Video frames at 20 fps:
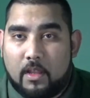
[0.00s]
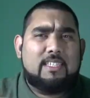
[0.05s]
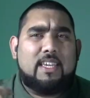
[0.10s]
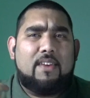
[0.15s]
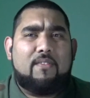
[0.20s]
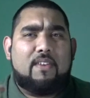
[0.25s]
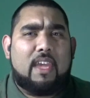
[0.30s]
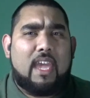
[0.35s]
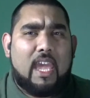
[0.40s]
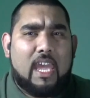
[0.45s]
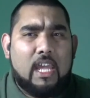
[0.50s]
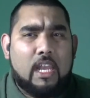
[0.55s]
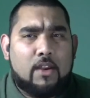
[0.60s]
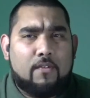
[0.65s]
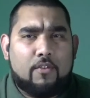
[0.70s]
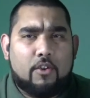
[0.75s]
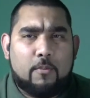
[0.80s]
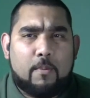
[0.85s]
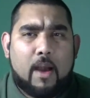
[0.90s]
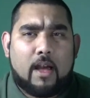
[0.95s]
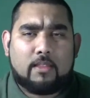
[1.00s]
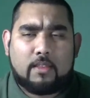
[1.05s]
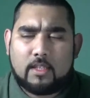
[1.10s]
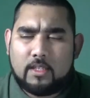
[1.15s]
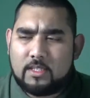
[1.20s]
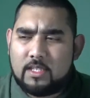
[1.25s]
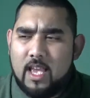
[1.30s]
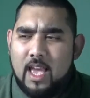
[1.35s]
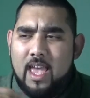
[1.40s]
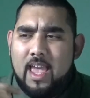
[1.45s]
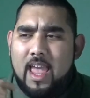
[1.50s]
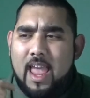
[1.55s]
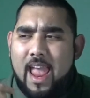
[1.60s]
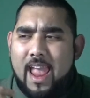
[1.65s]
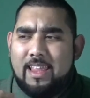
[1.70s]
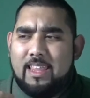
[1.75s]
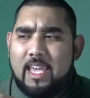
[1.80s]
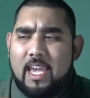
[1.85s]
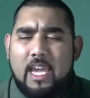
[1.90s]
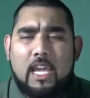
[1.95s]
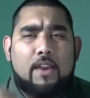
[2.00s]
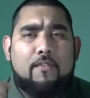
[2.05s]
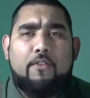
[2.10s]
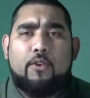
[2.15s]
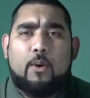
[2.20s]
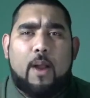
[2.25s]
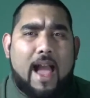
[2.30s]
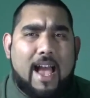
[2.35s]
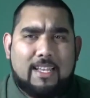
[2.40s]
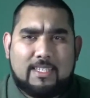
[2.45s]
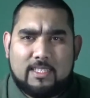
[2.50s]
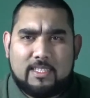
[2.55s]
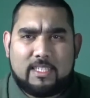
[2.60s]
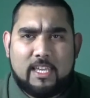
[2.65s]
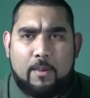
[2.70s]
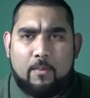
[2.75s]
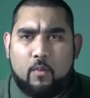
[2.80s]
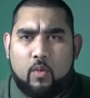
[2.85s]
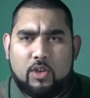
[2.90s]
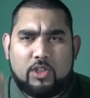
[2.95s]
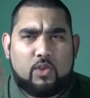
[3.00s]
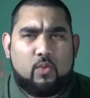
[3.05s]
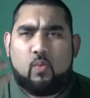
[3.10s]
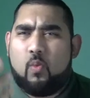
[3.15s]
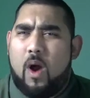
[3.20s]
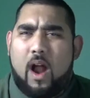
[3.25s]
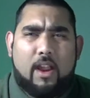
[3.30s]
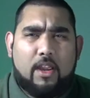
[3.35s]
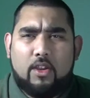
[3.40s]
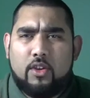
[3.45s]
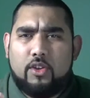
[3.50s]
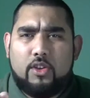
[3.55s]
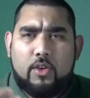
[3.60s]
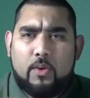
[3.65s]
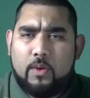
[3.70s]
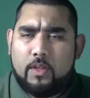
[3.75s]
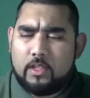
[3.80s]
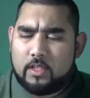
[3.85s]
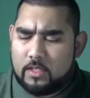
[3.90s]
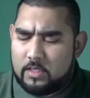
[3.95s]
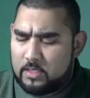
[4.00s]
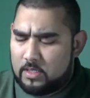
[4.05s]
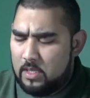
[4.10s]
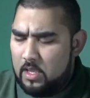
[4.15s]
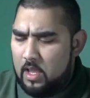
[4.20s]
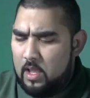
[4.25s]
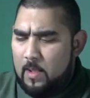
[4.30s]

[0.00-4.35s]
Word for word: He's giving an interview about this, and the interviewer asked the same question Why are you doing this?